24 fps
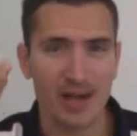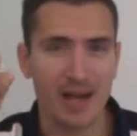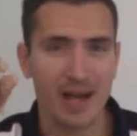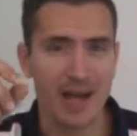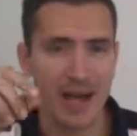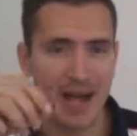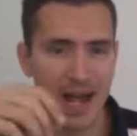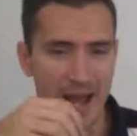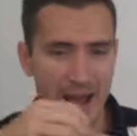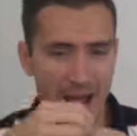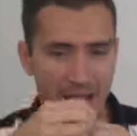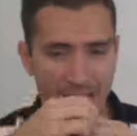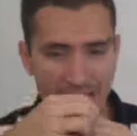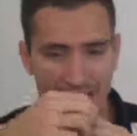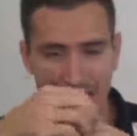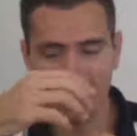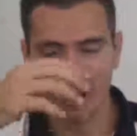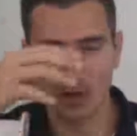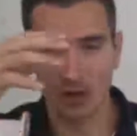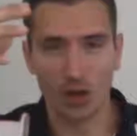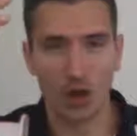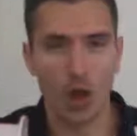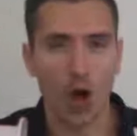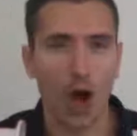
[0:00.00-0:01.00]
and it'll
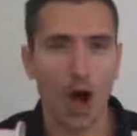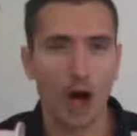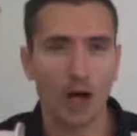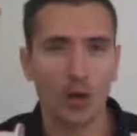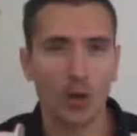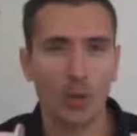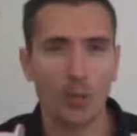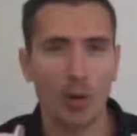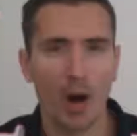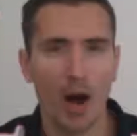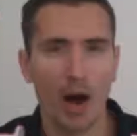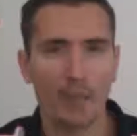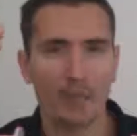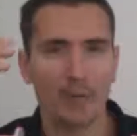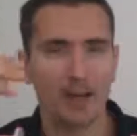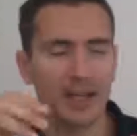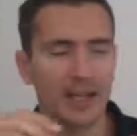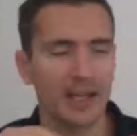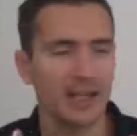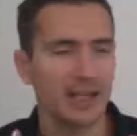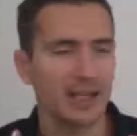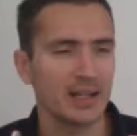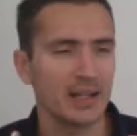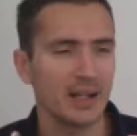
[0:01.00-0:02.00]
auto-populate
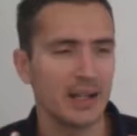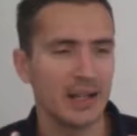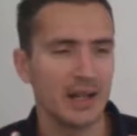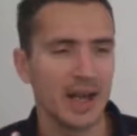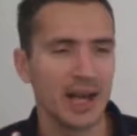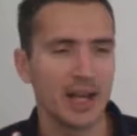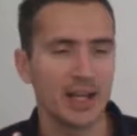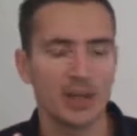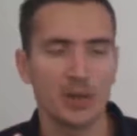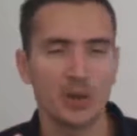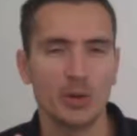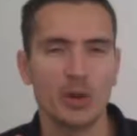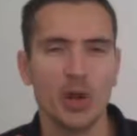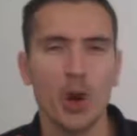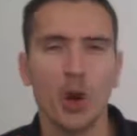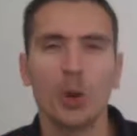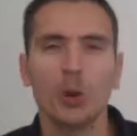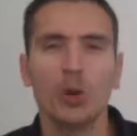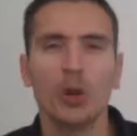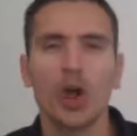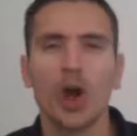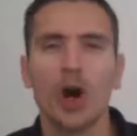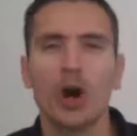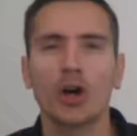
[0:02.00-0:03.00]
and you no
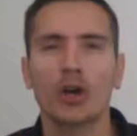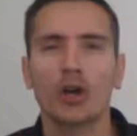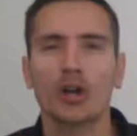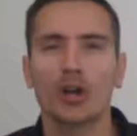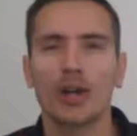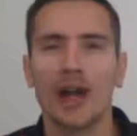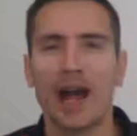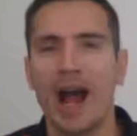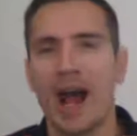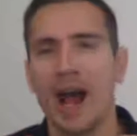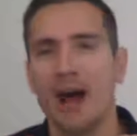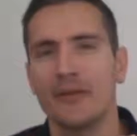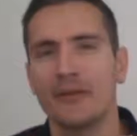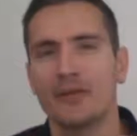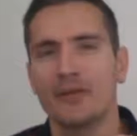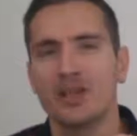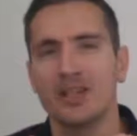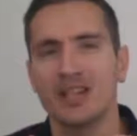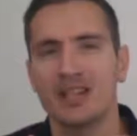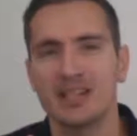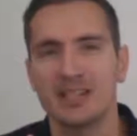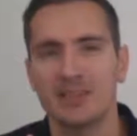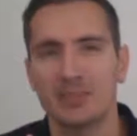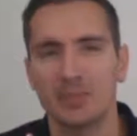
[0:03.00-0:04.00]
longer have to
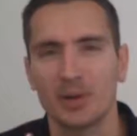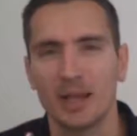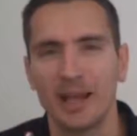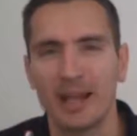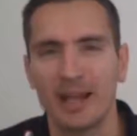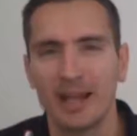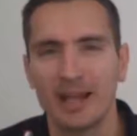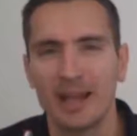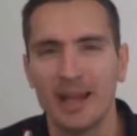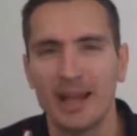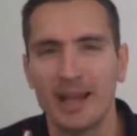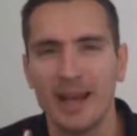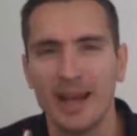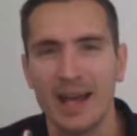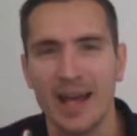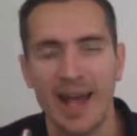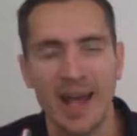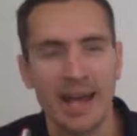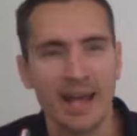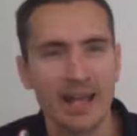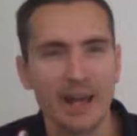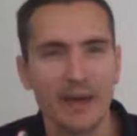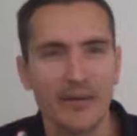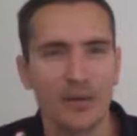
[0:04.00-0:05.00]
explain any
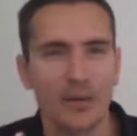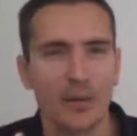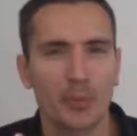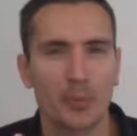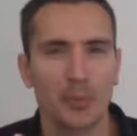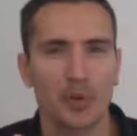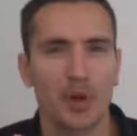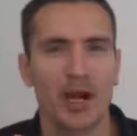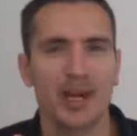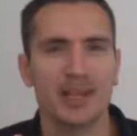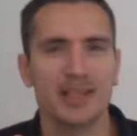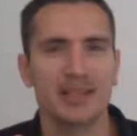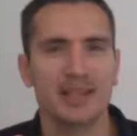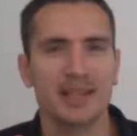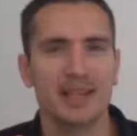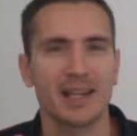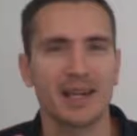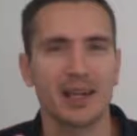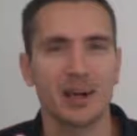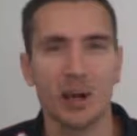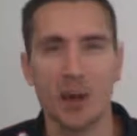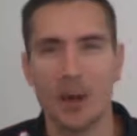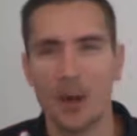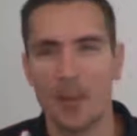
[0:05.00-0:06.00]
of the pricing
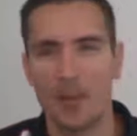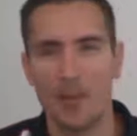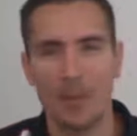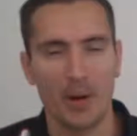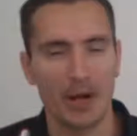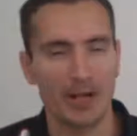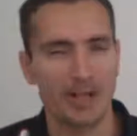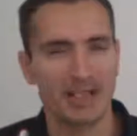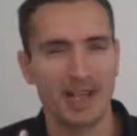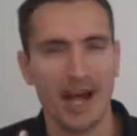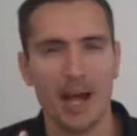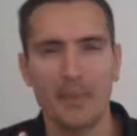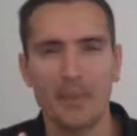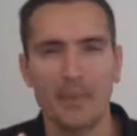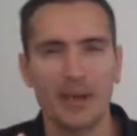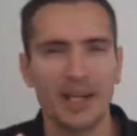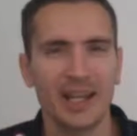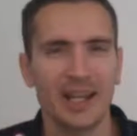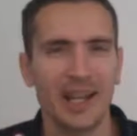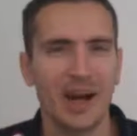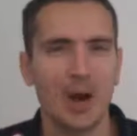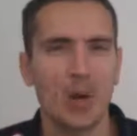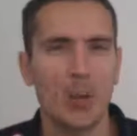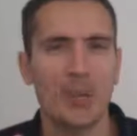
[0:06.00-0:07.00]
by typing it
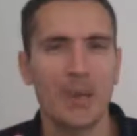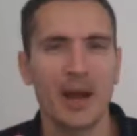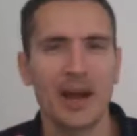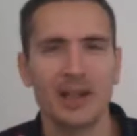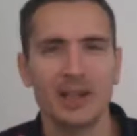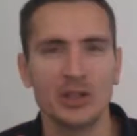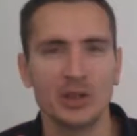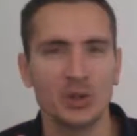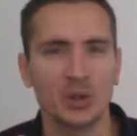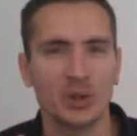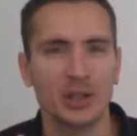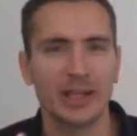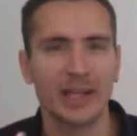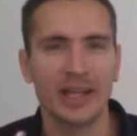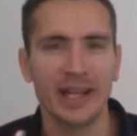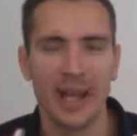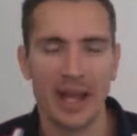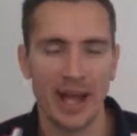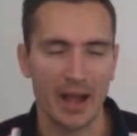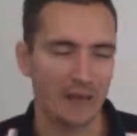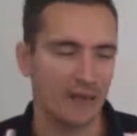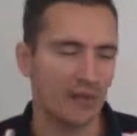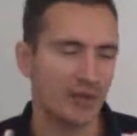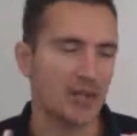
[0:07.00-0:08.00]
out manually
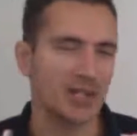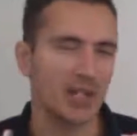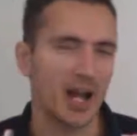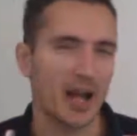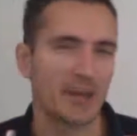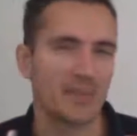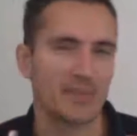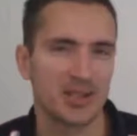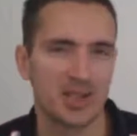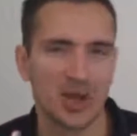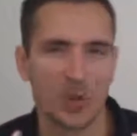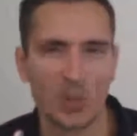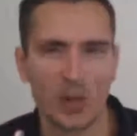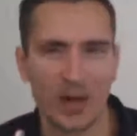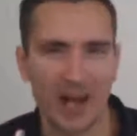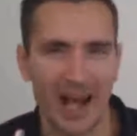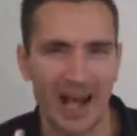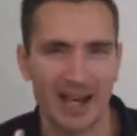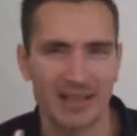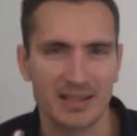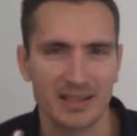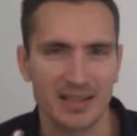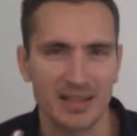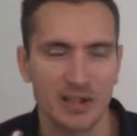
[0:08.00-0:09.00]
every time someone
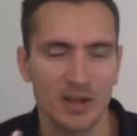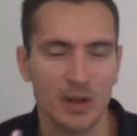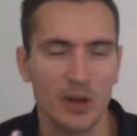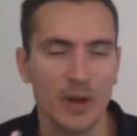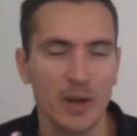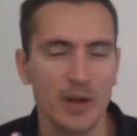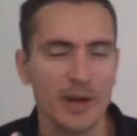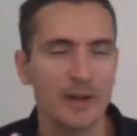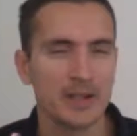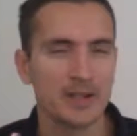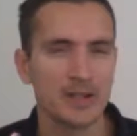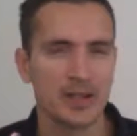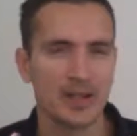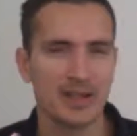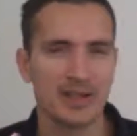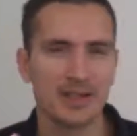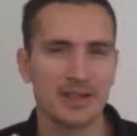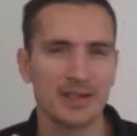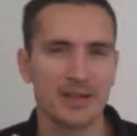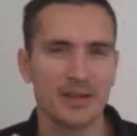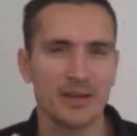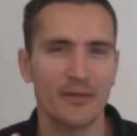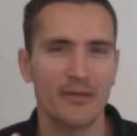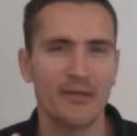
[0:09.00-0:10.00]
asks you. So this is a
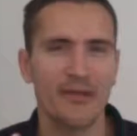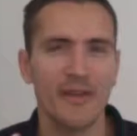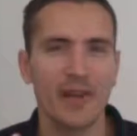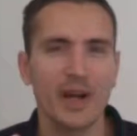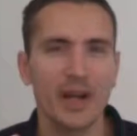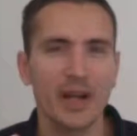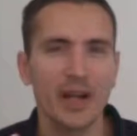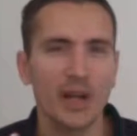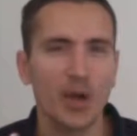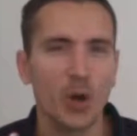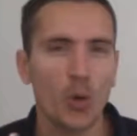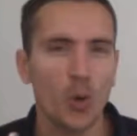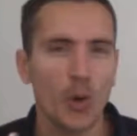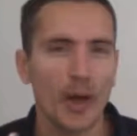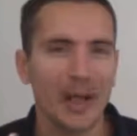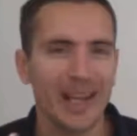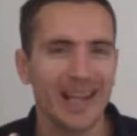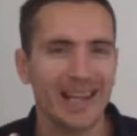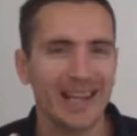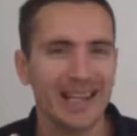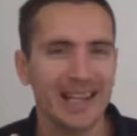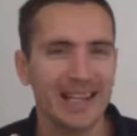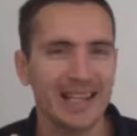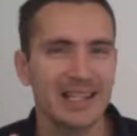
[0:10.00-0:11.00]
very quick and
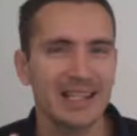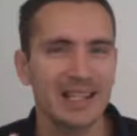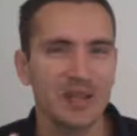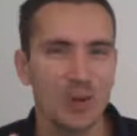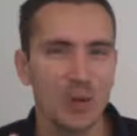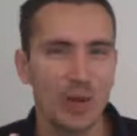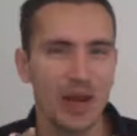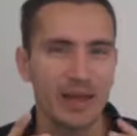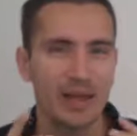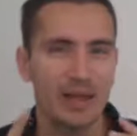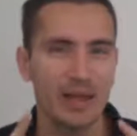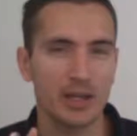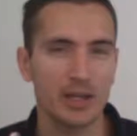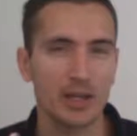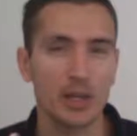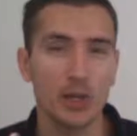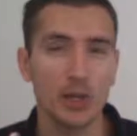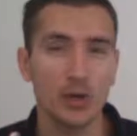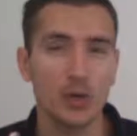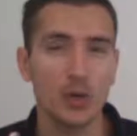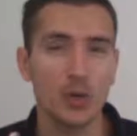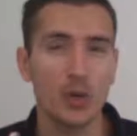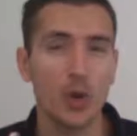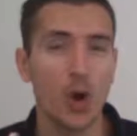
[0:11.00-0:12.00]
easy way that
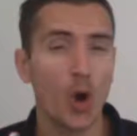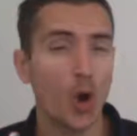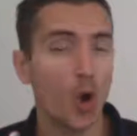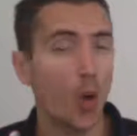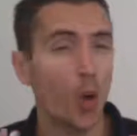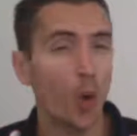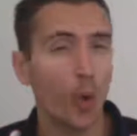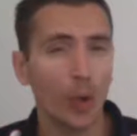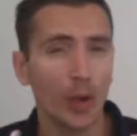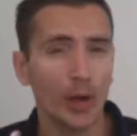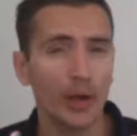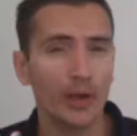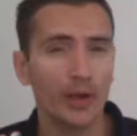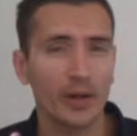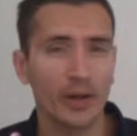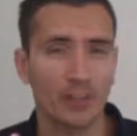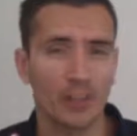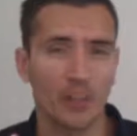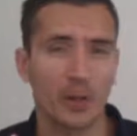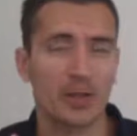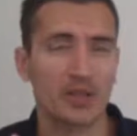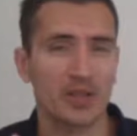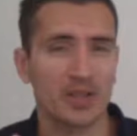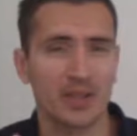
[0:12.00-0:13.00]
you or your
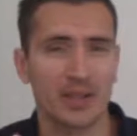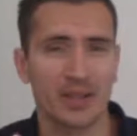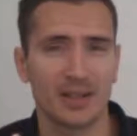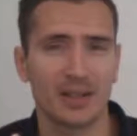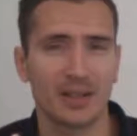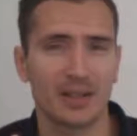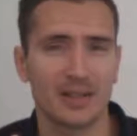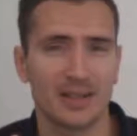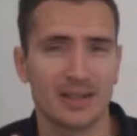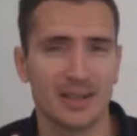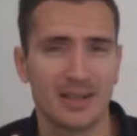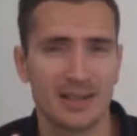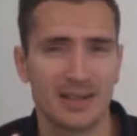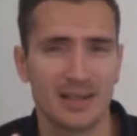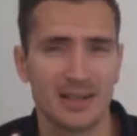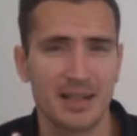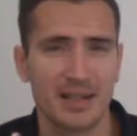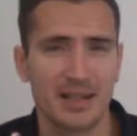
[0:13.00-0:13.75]
personal assistant,